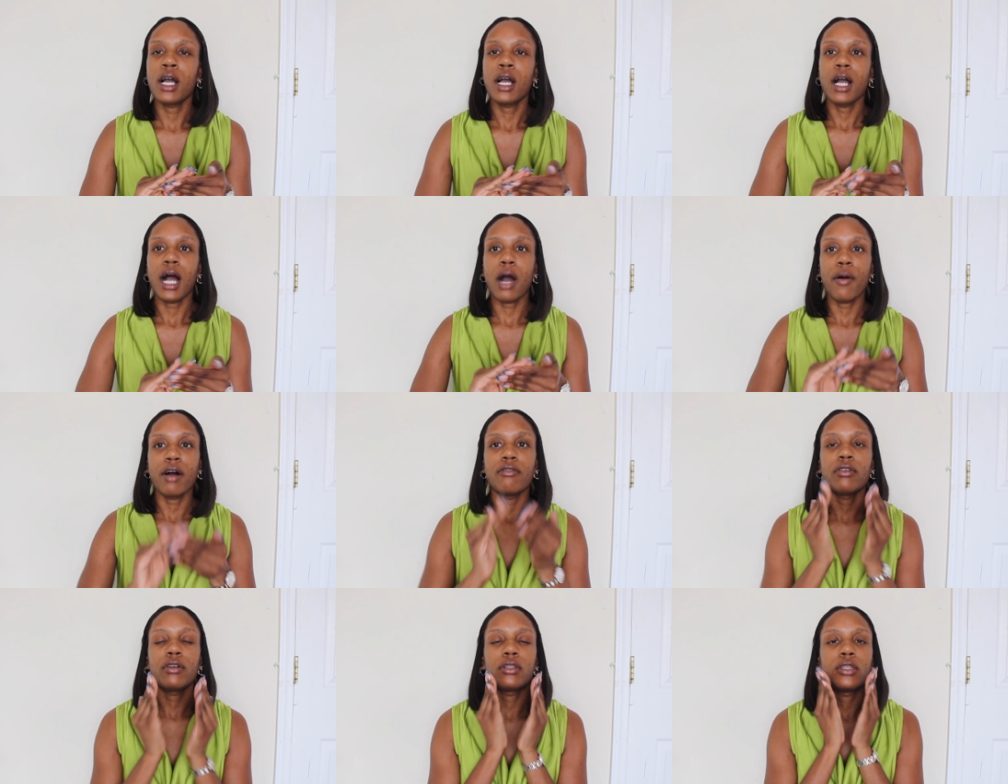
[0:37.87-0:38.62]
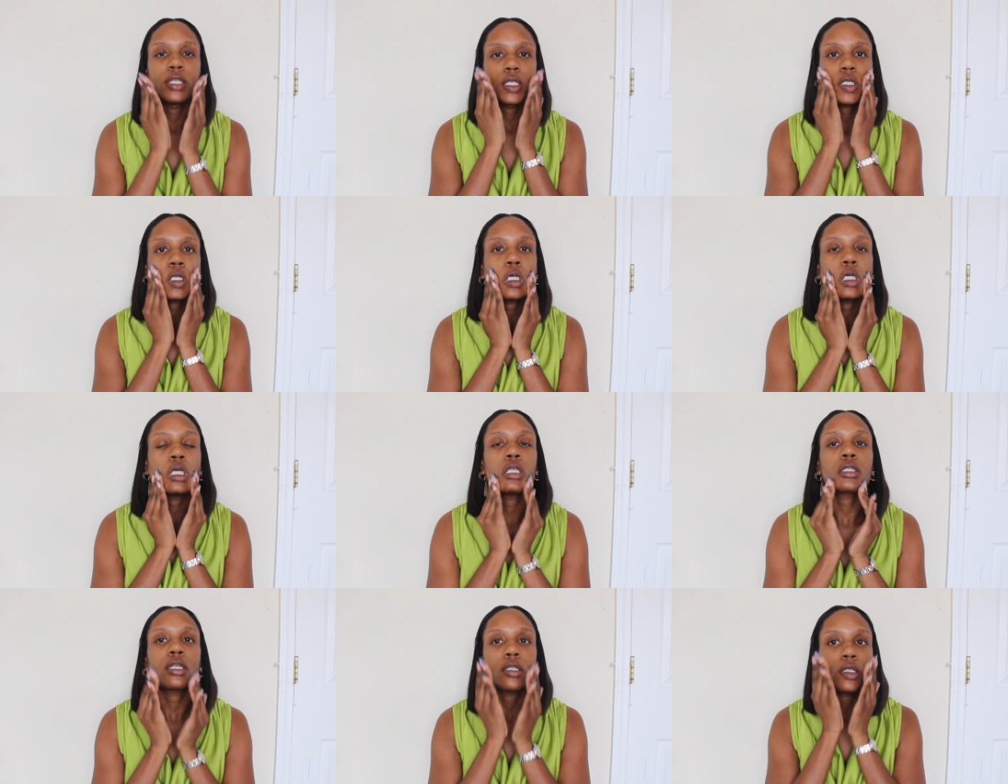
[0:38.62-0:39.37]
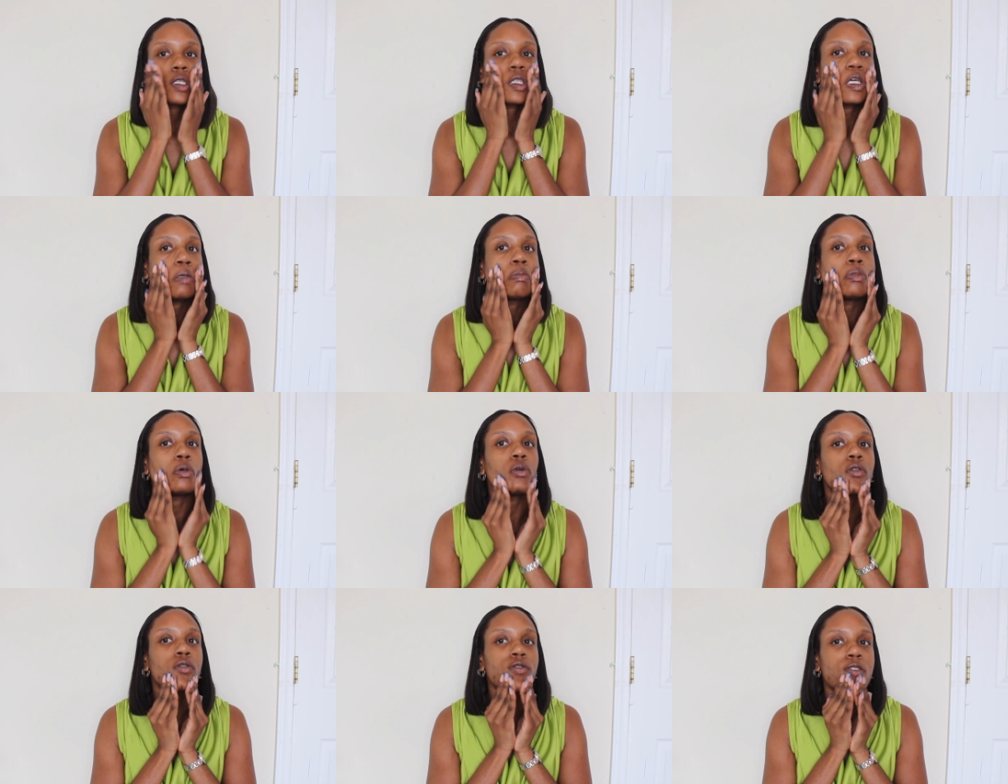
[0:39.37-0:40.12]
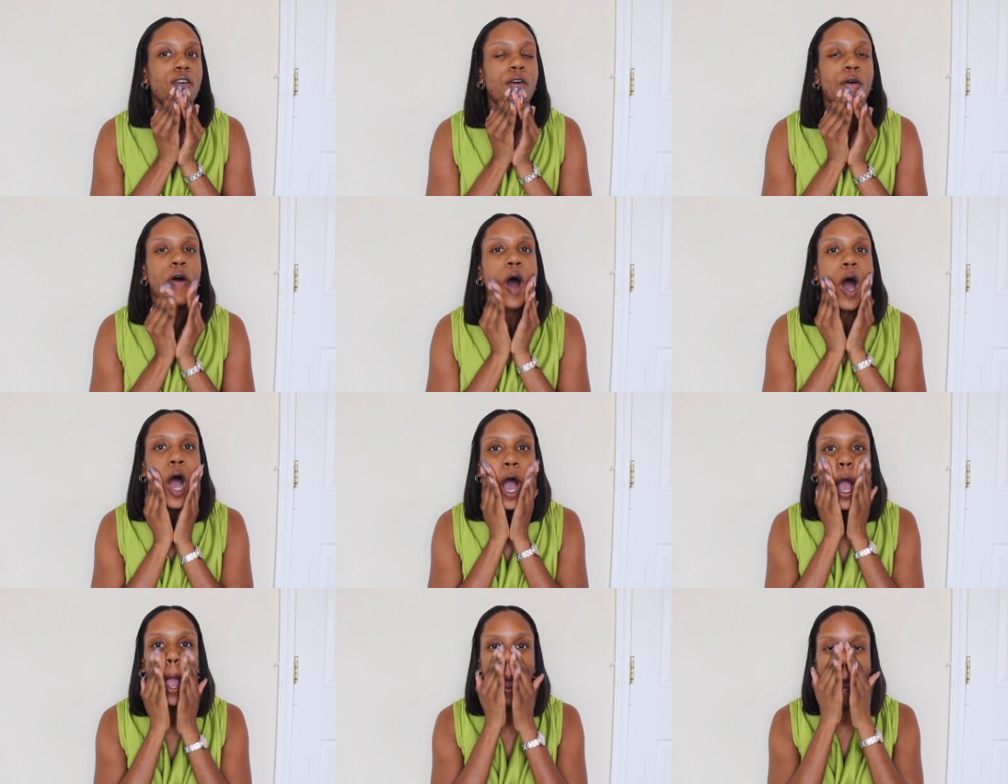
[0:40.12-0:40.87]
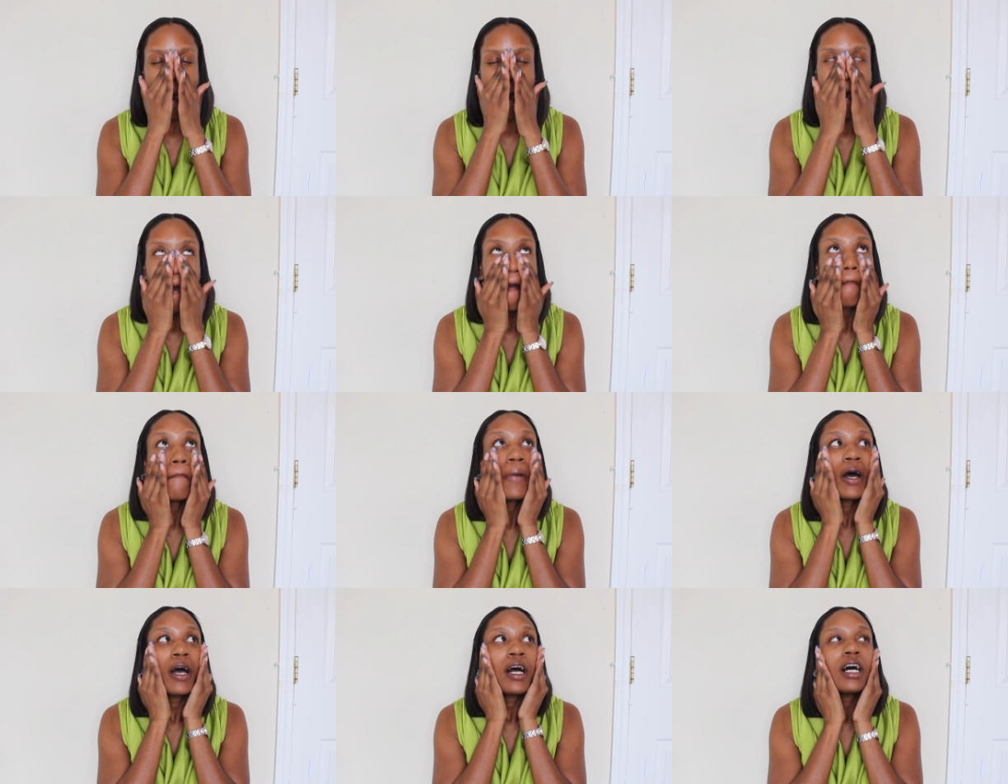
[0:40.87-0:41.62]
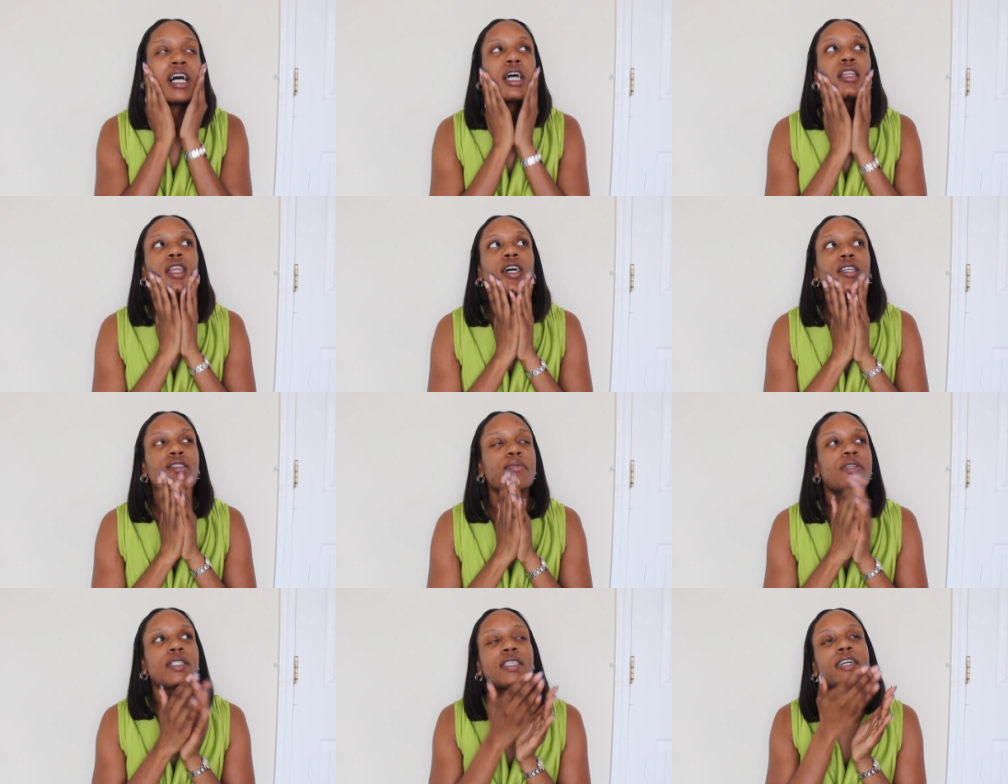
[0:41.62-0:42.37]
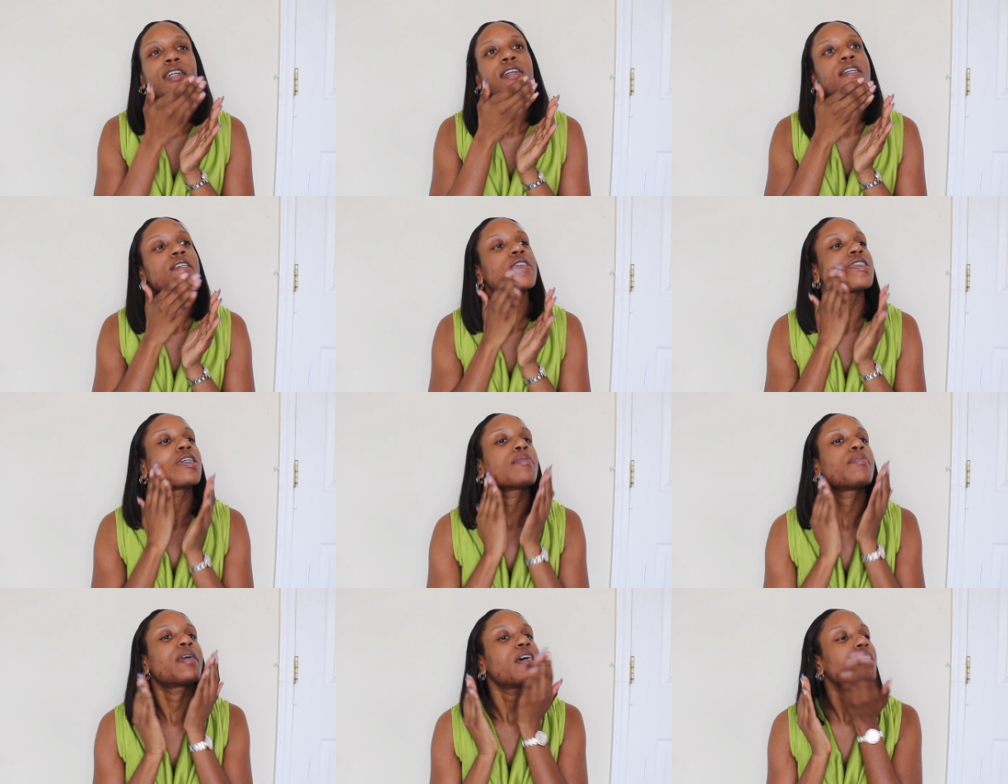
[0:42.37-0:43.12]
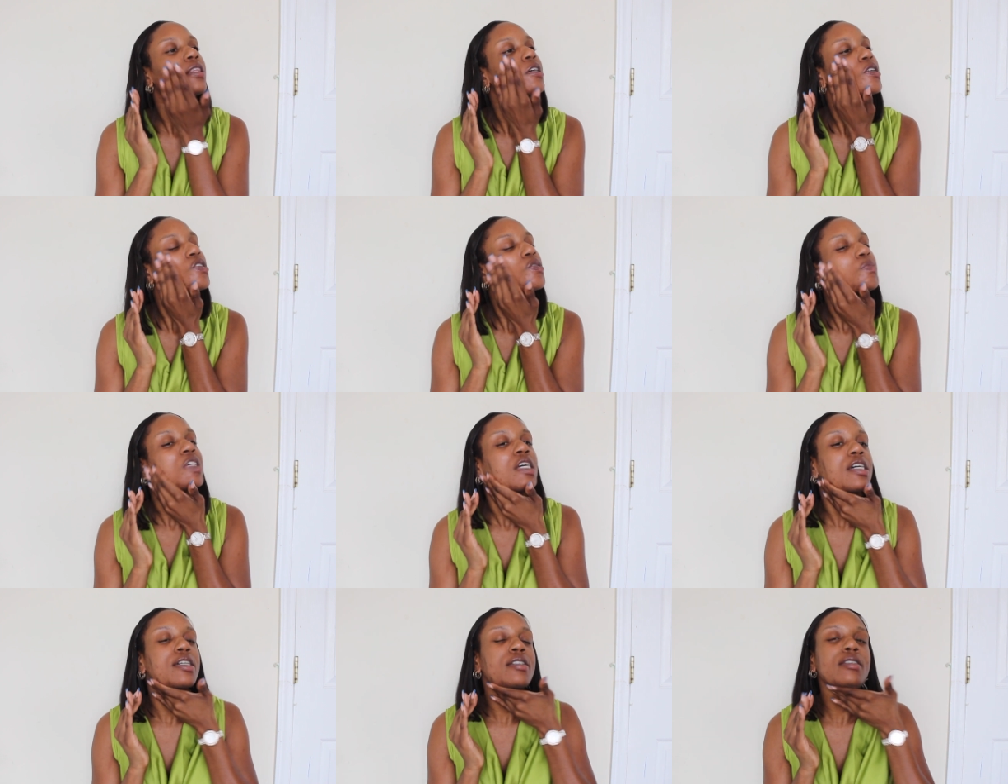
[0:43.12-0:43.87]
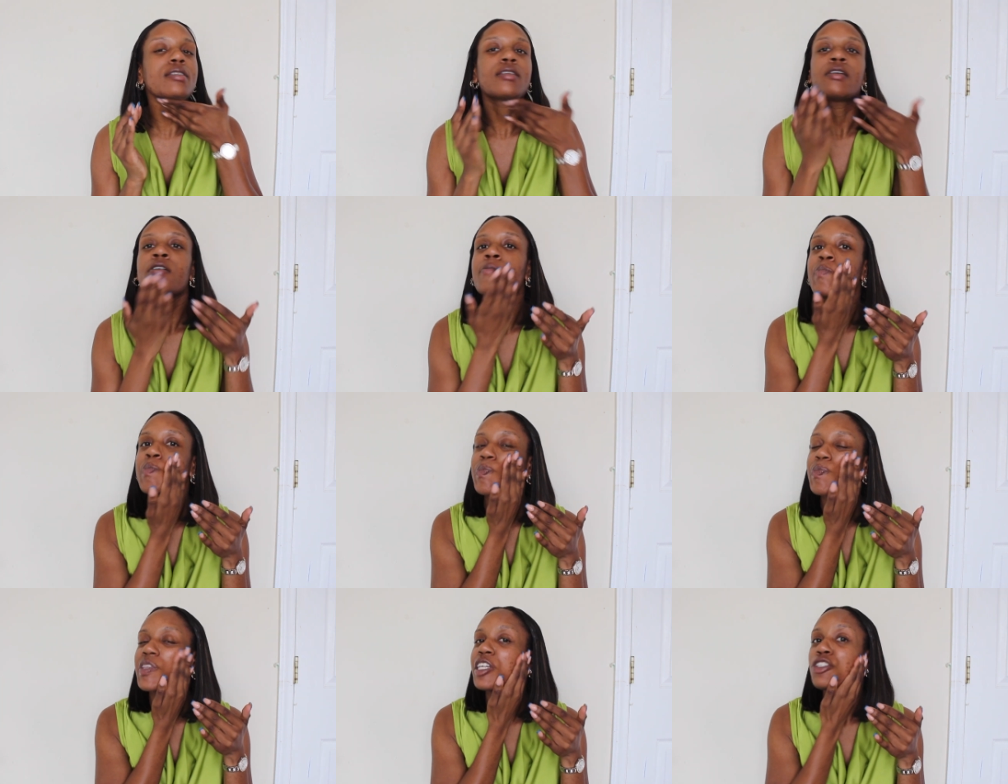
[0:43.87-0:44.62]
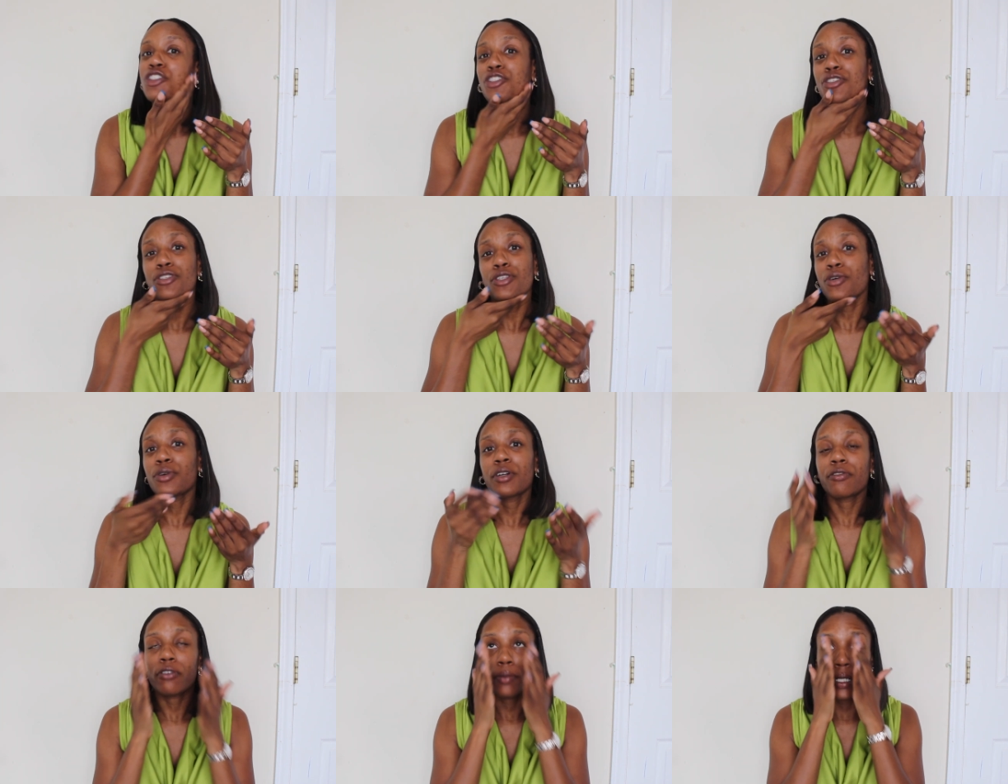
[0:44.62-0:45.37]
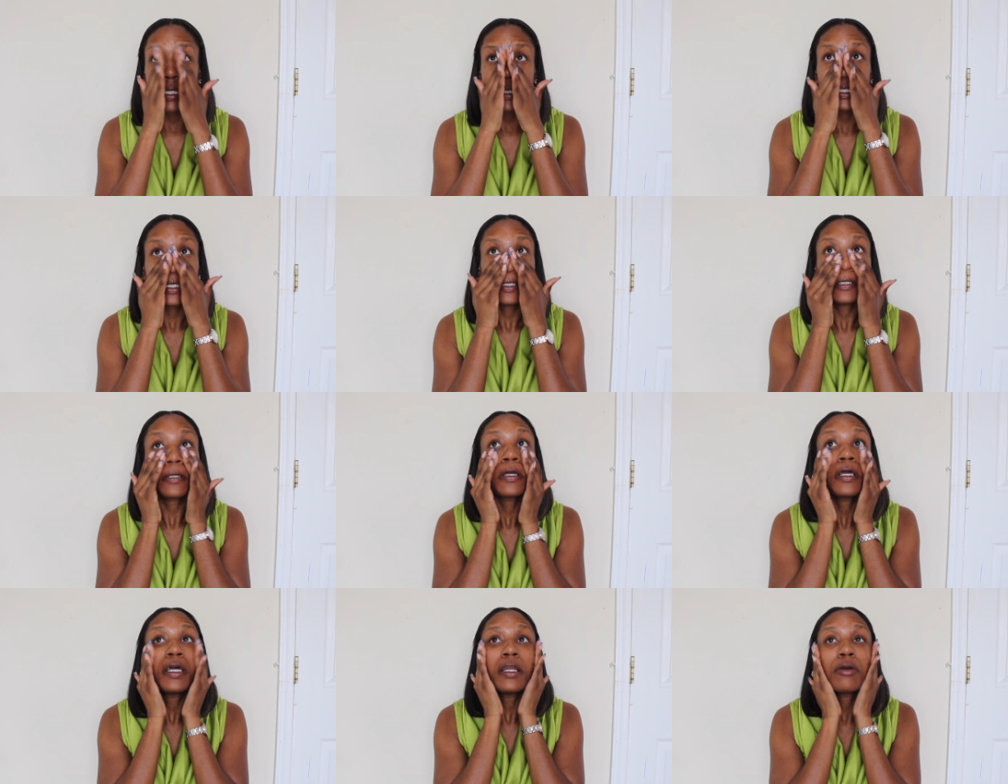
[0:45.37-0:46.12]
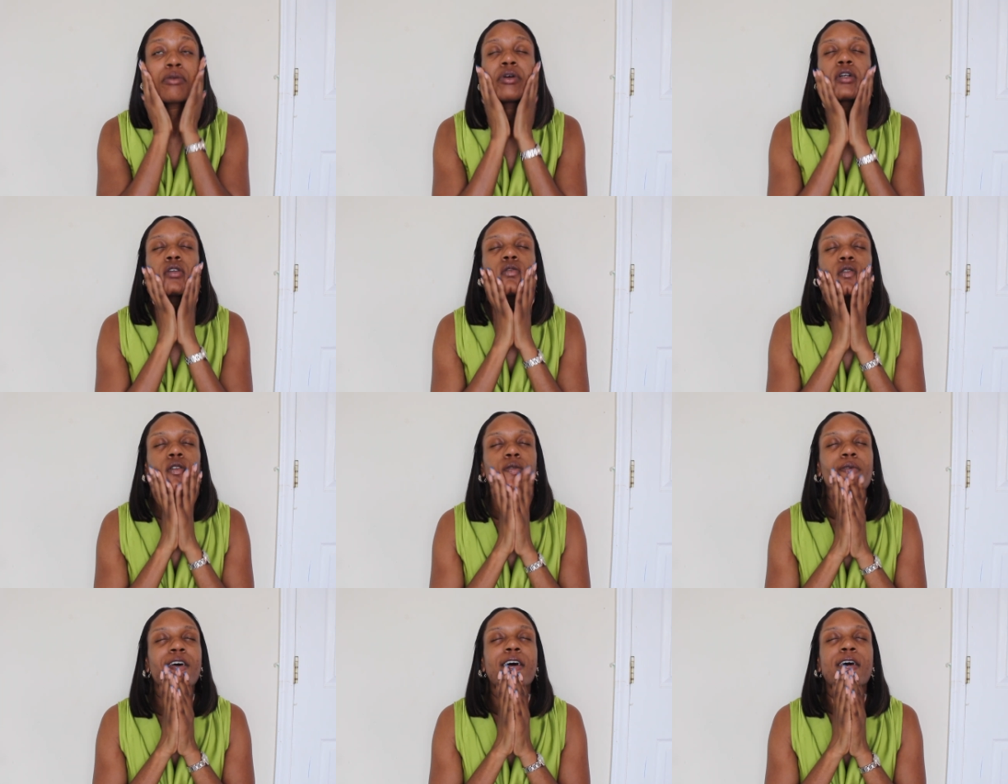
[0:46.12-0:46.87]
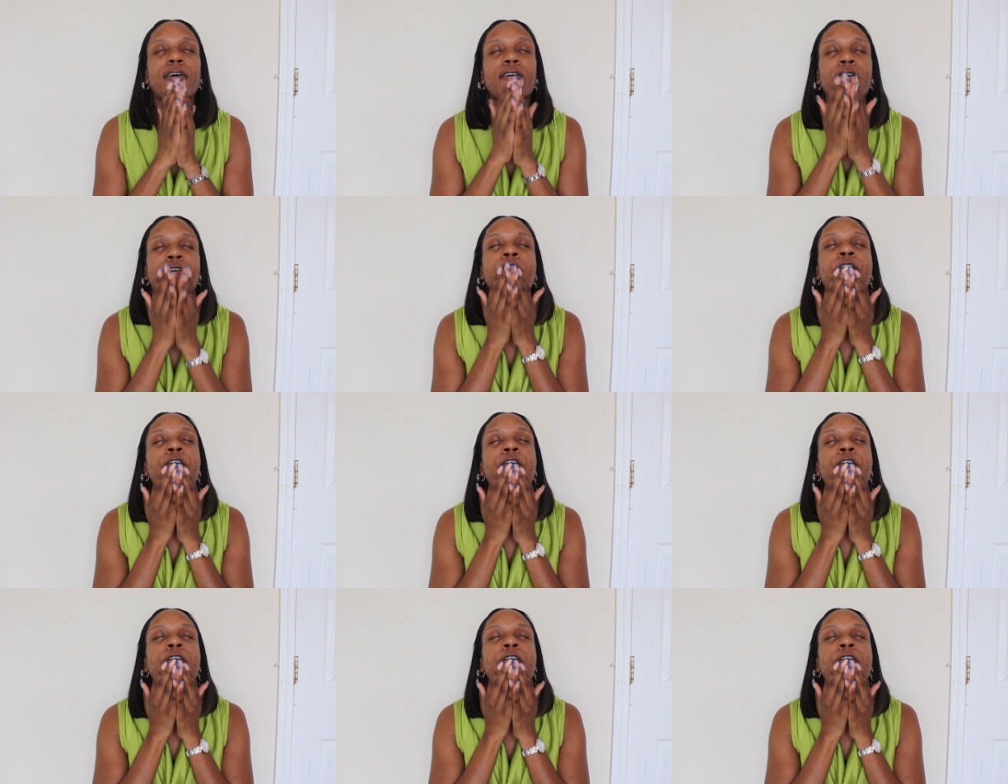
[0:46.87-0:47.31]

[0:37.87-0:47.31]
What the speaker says: However, this is a staple. So I am 1000% gonna stick by this because it's just so good for my skin and it works really well.